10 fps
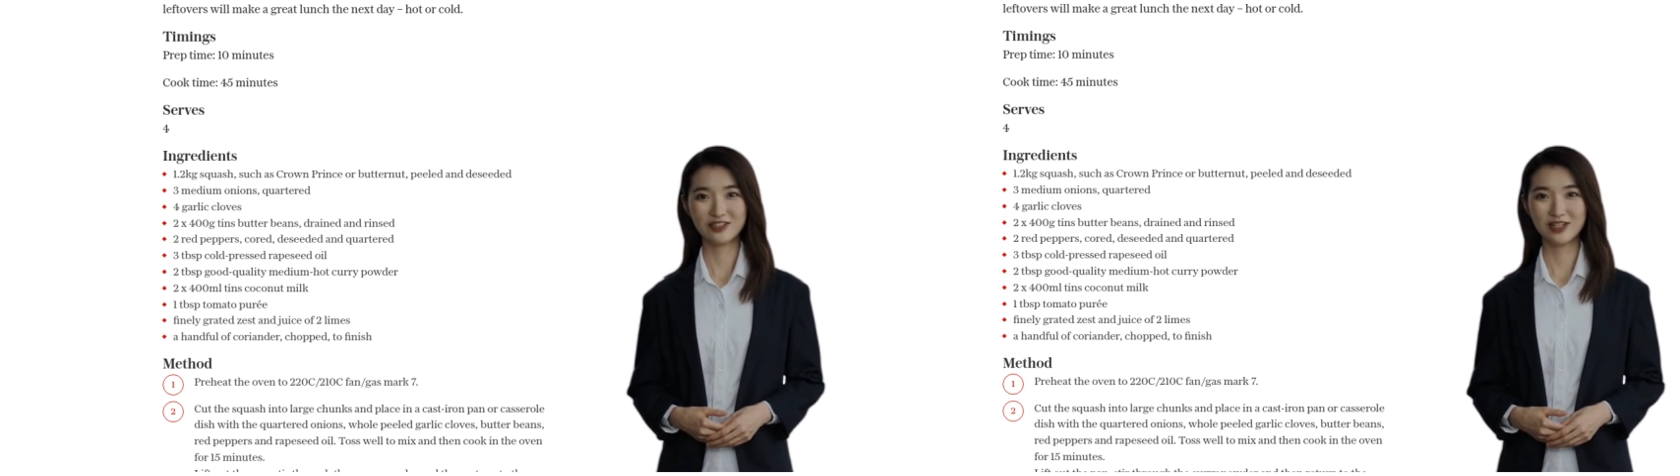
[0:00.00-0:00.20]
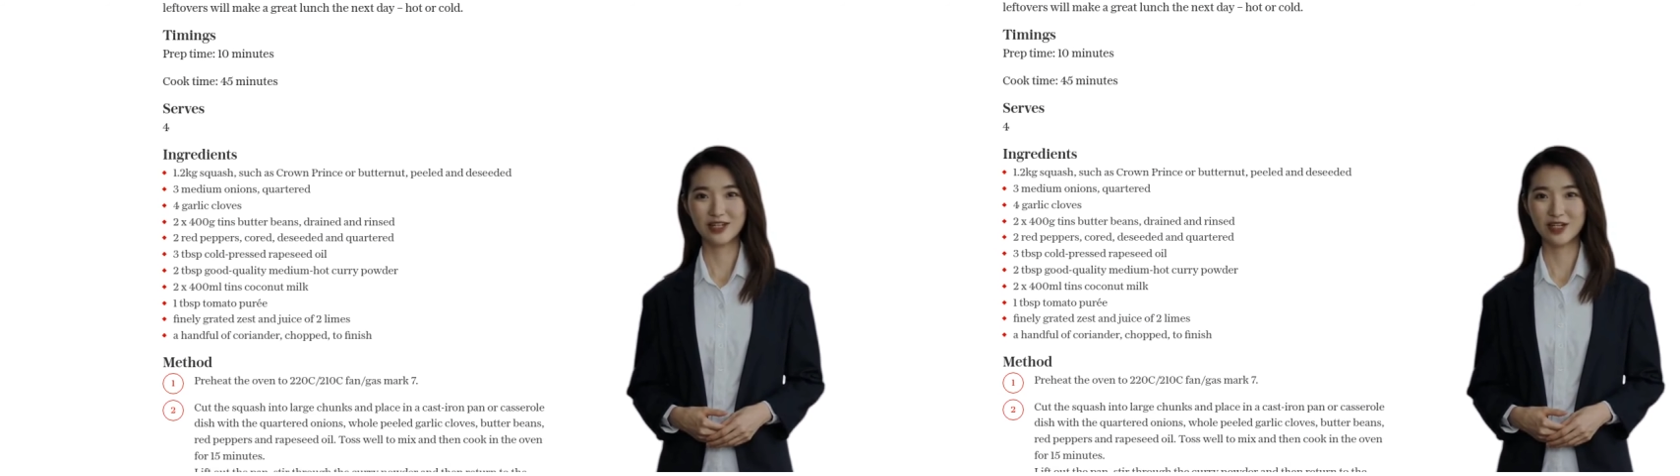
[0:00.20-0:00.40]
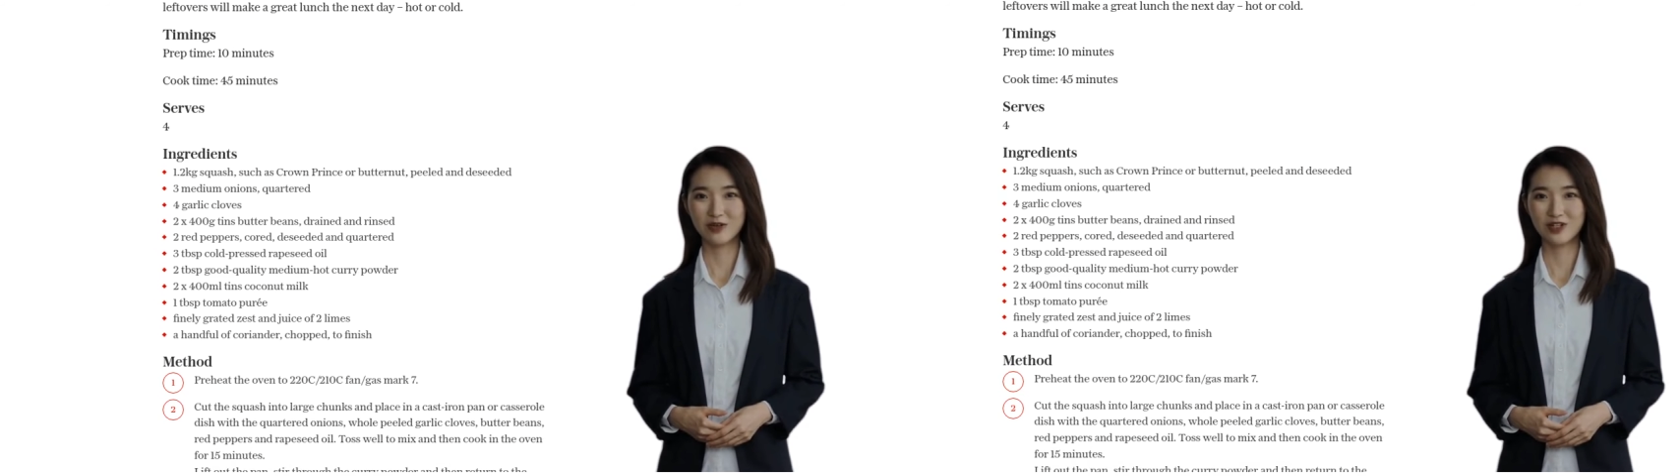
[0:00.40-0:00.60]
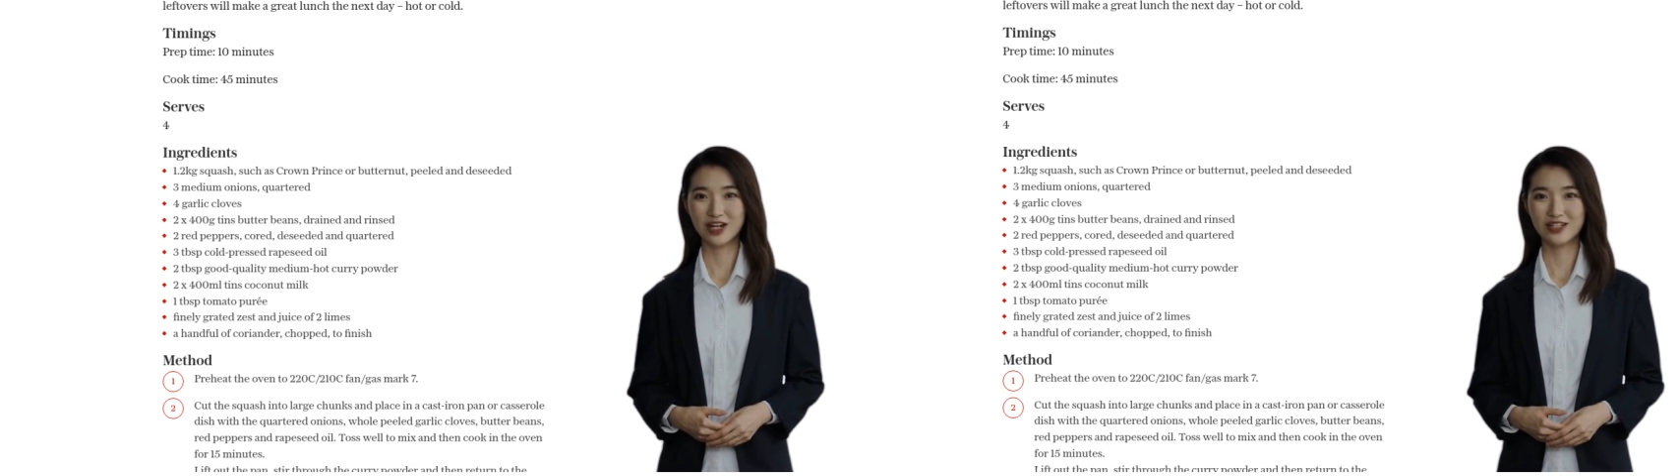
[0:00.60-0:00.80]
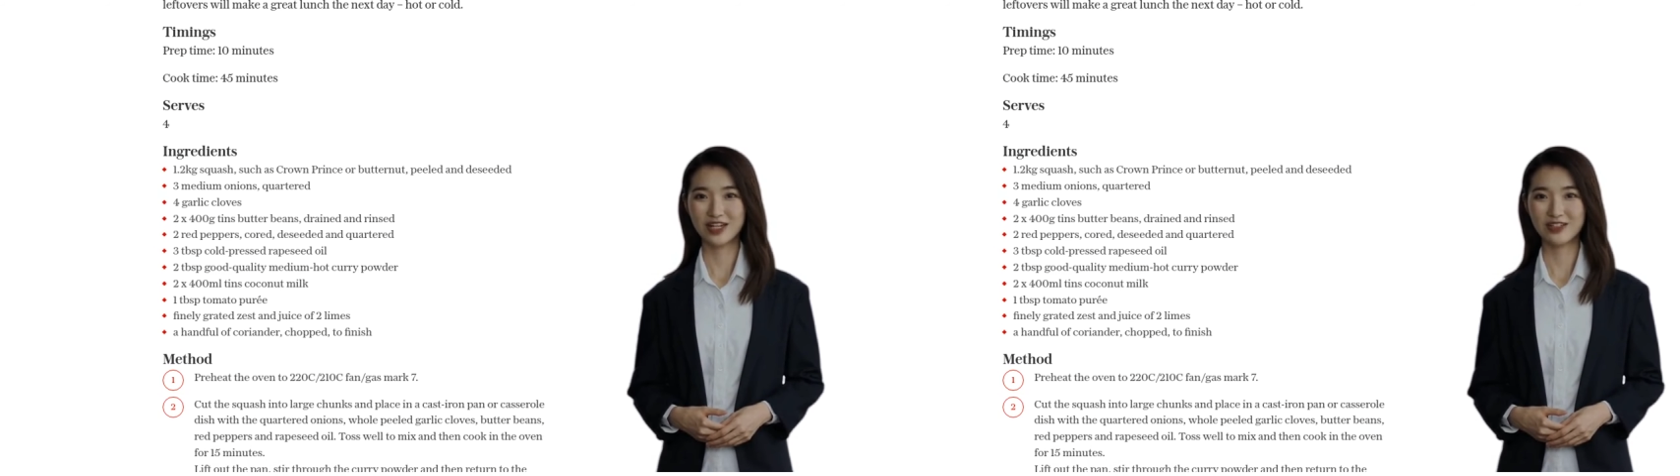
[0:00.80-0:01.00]
and tomato
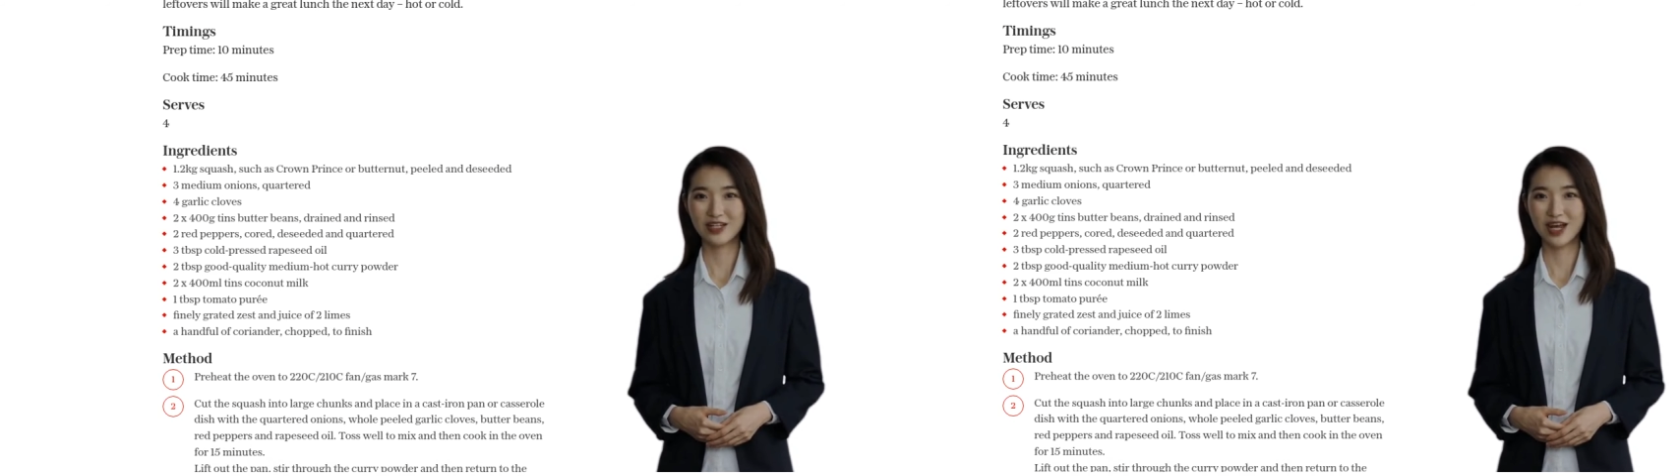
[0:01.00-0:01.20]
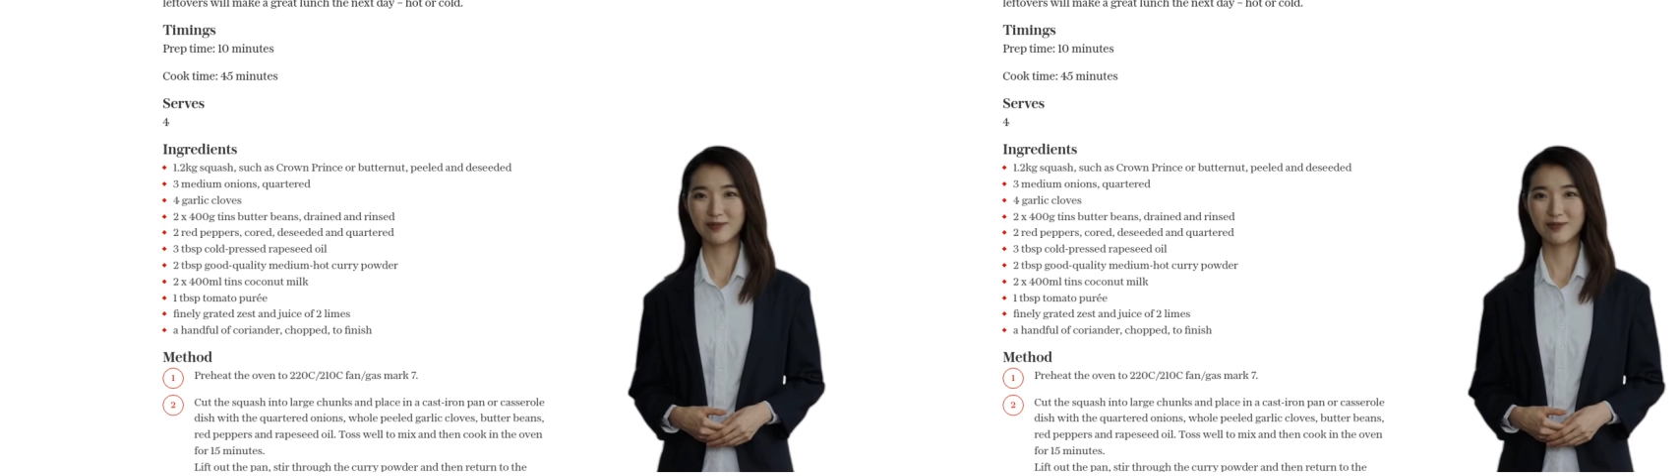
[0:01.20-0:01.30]
puree,